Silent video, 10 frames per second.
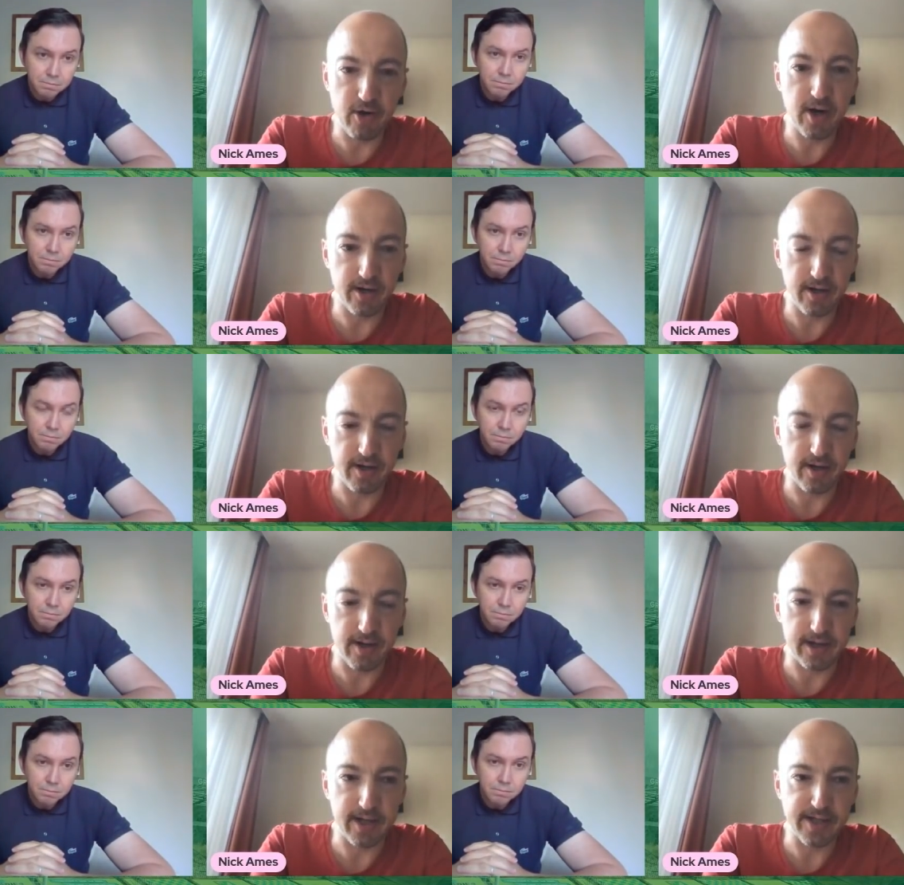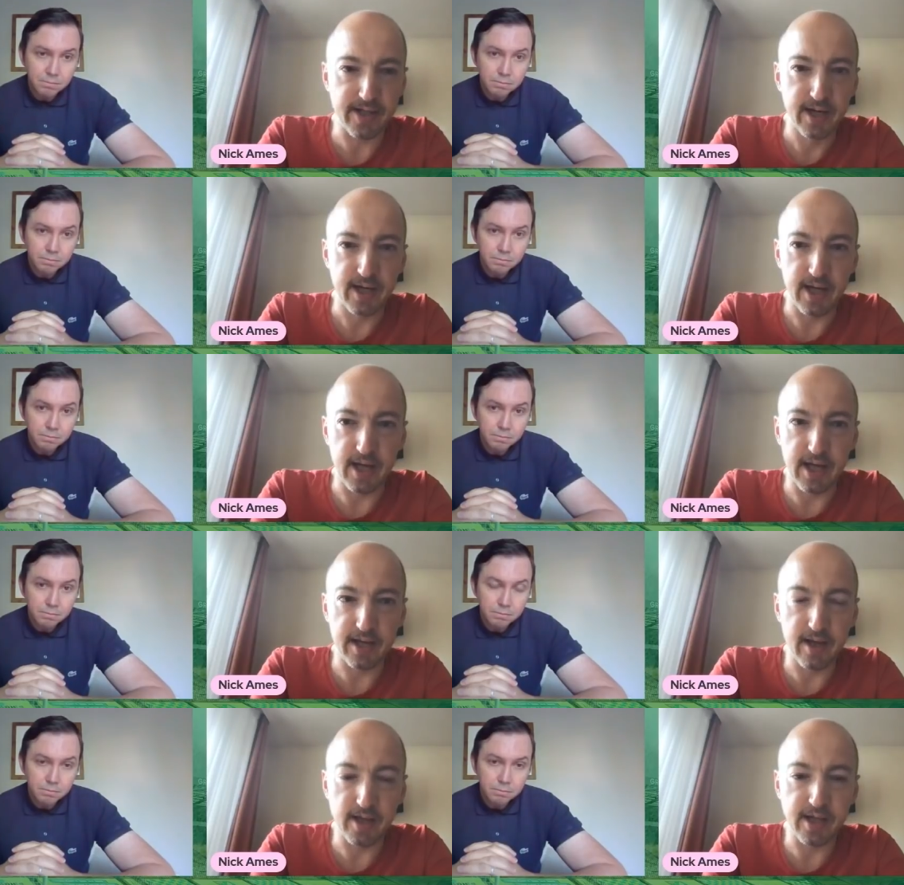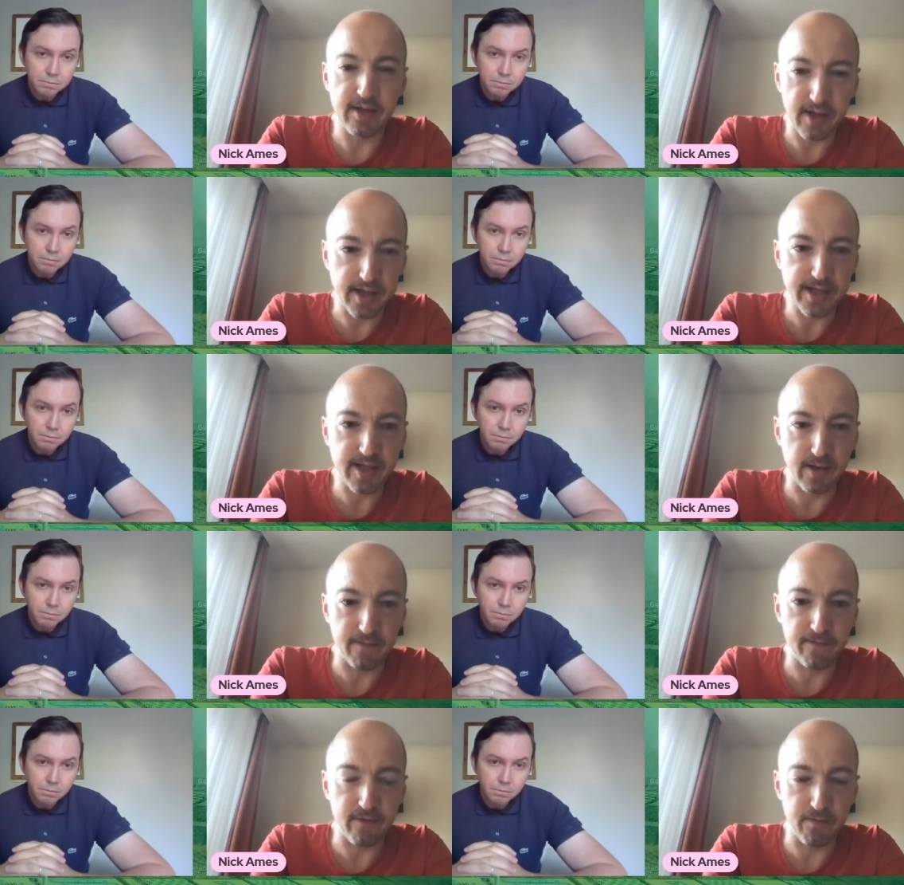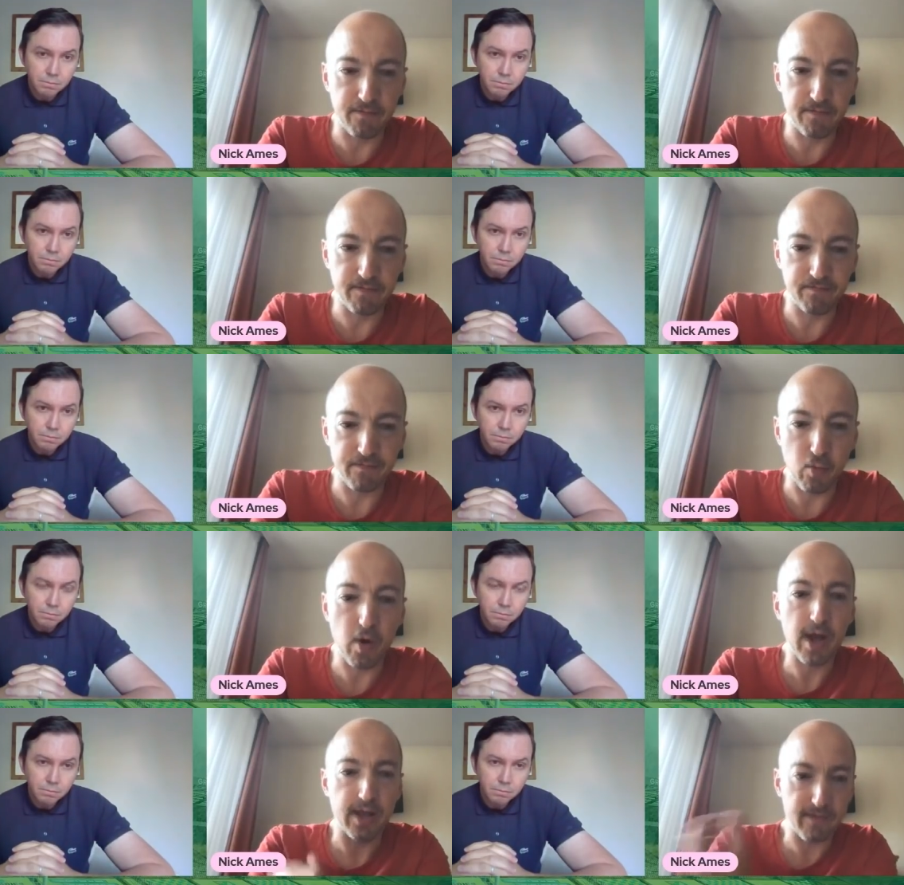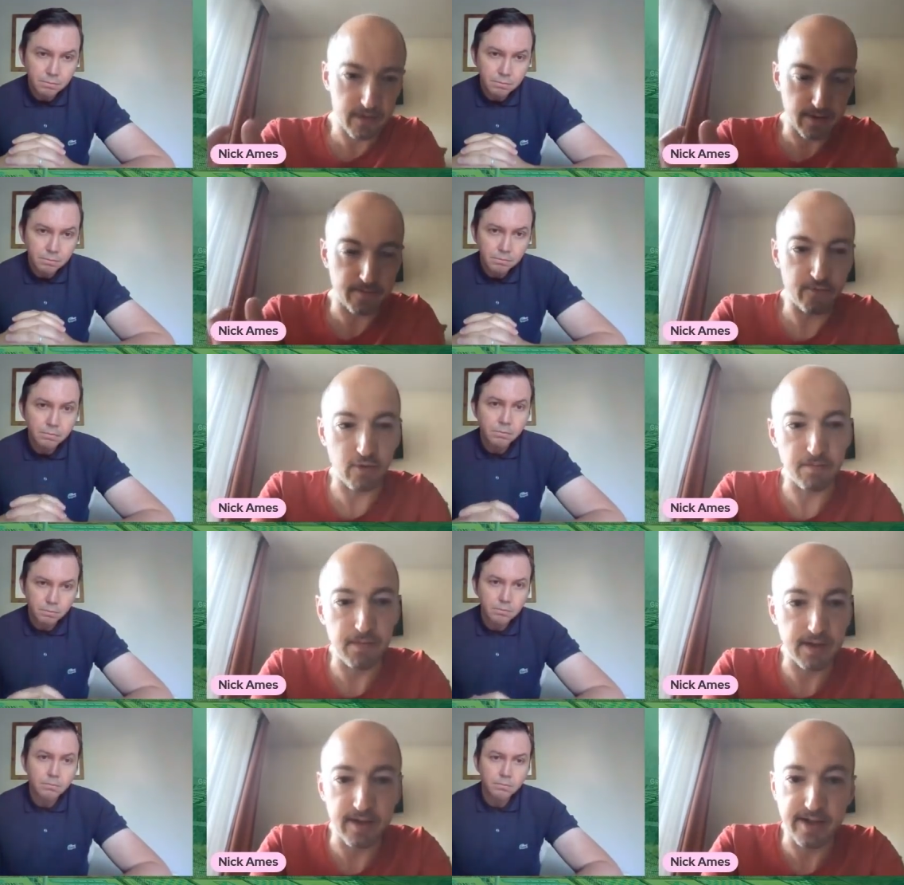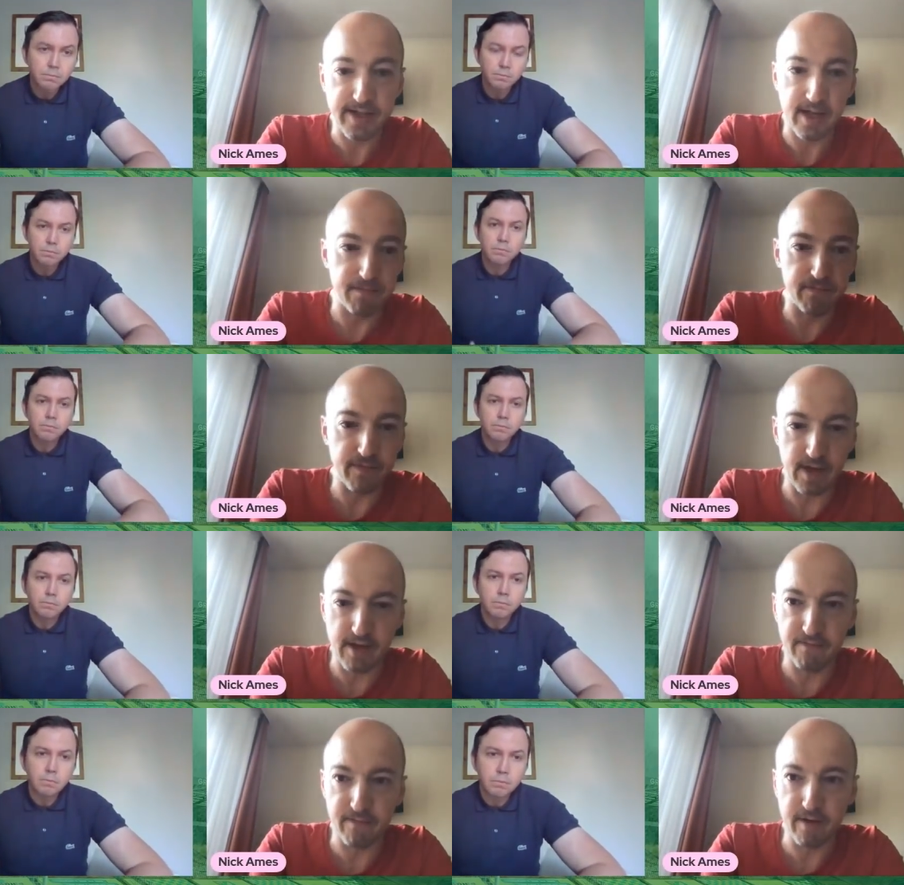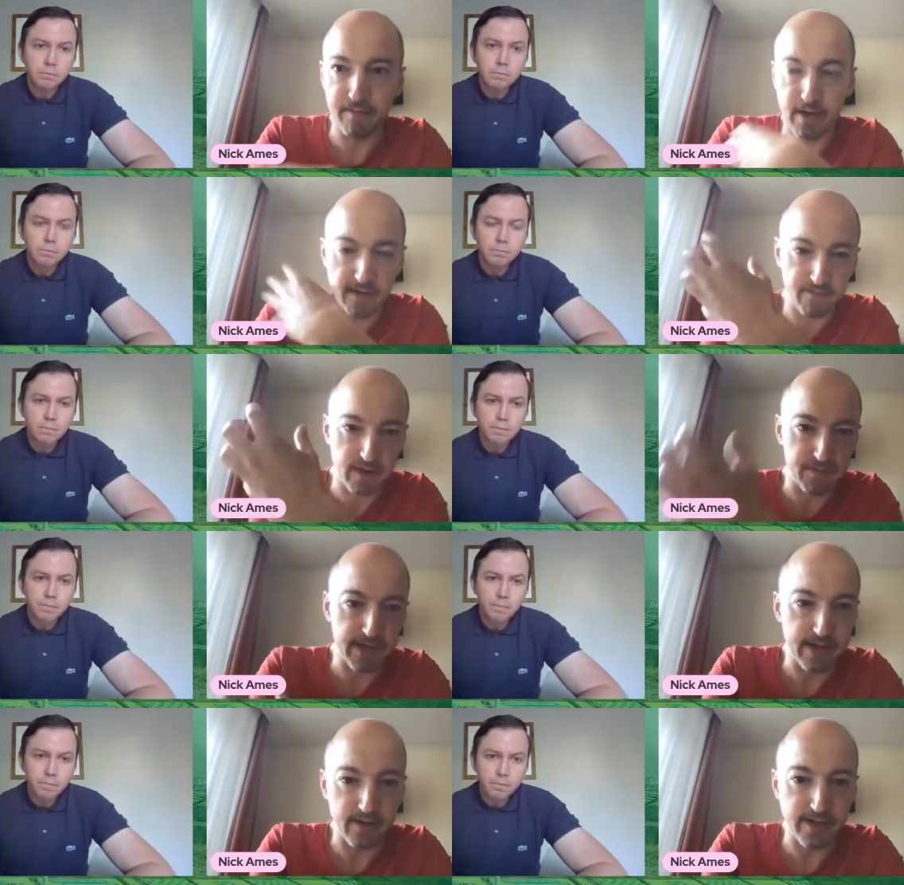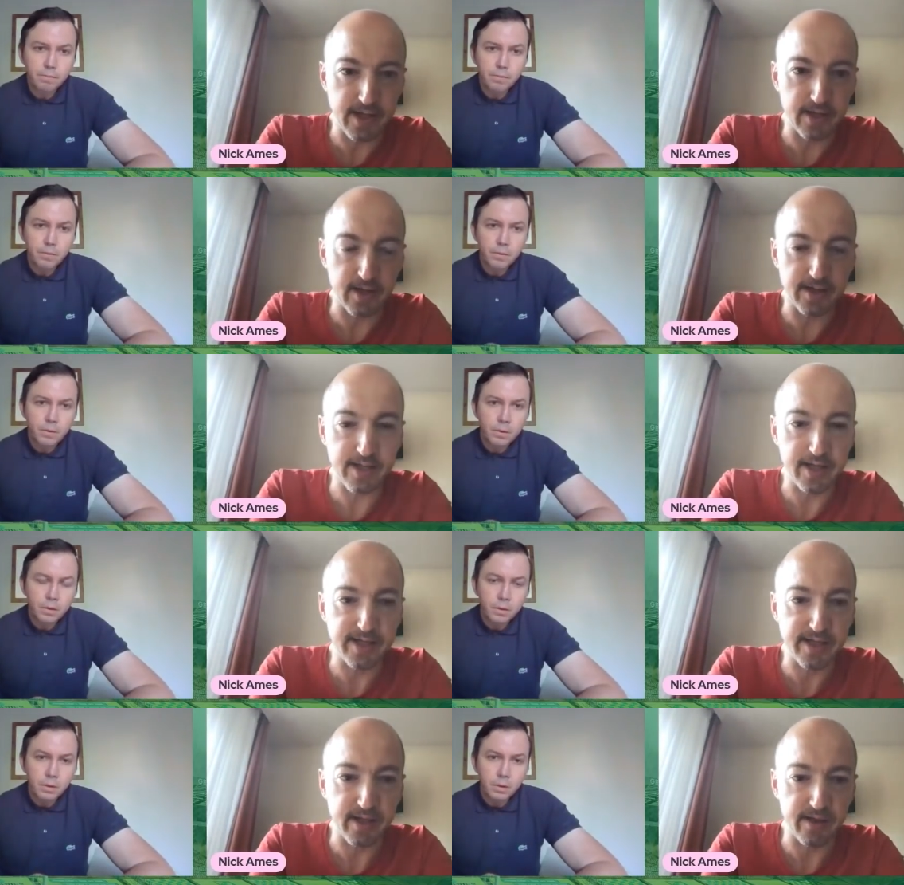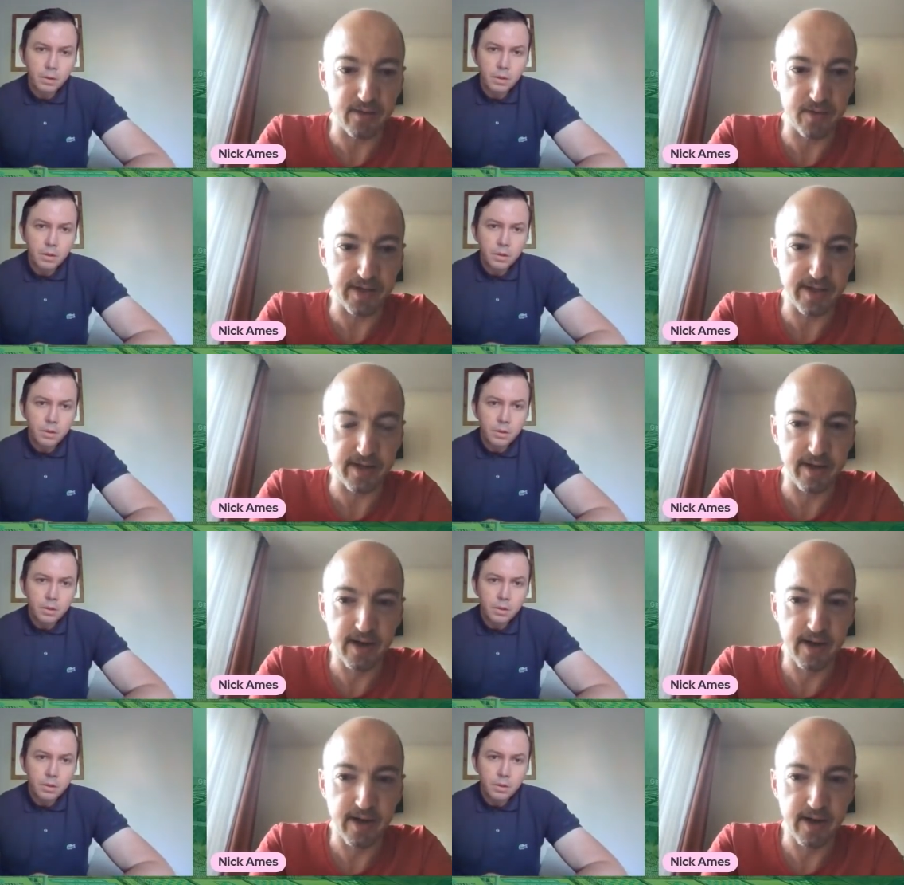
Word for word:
Speaker 1: hunger, and it's it largely does come from where they've come from because in in in, in the late 1990s there was a